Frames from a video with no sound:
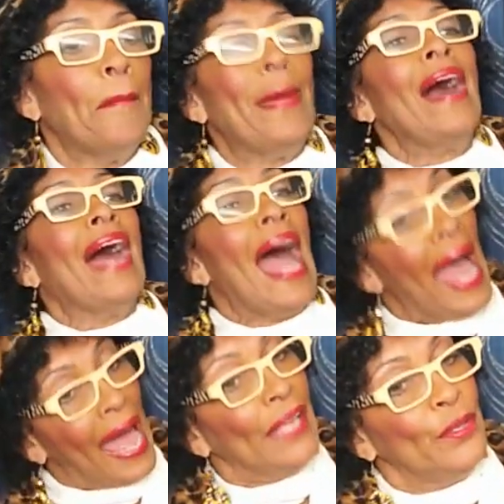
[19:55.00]
about
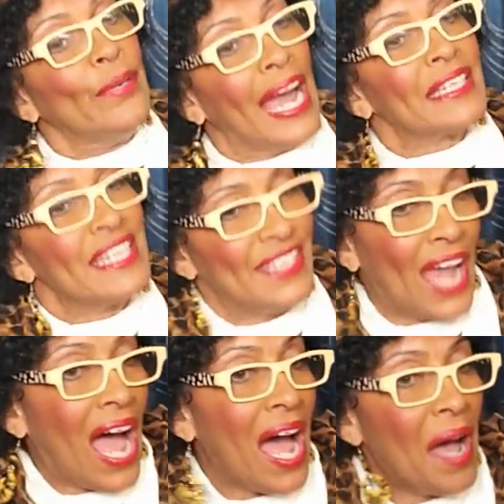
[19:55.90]
how you got the
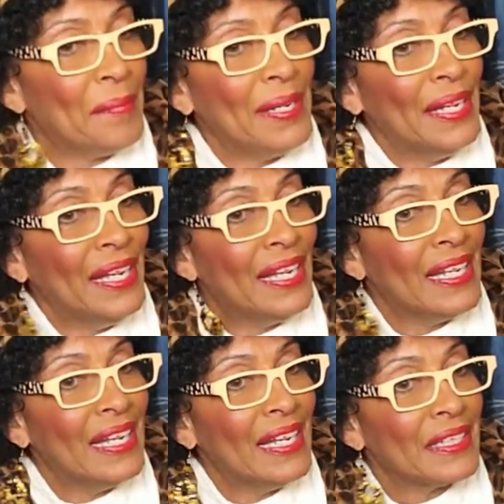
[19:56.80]
job
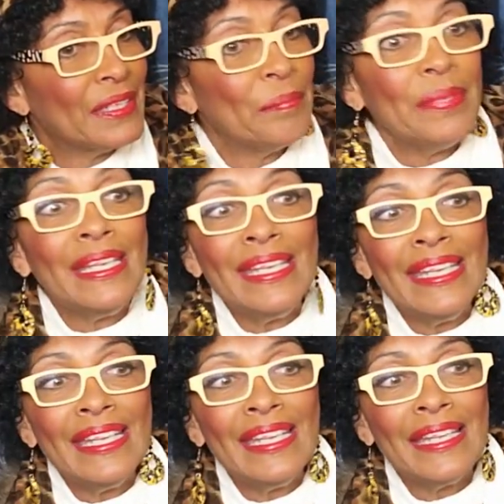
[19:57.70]
to be
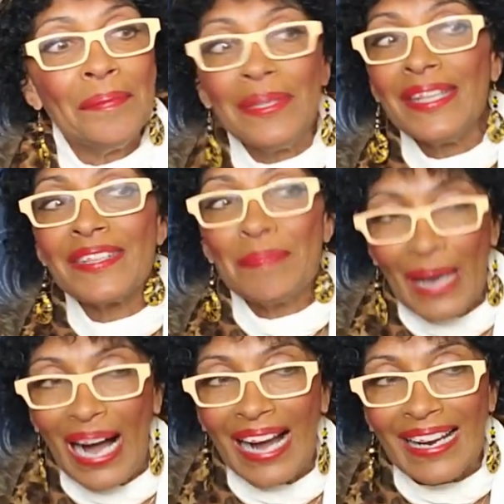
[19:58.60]
Miss
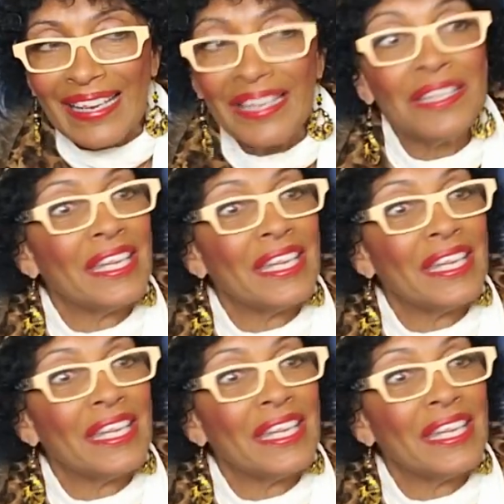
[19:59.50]
Parker in the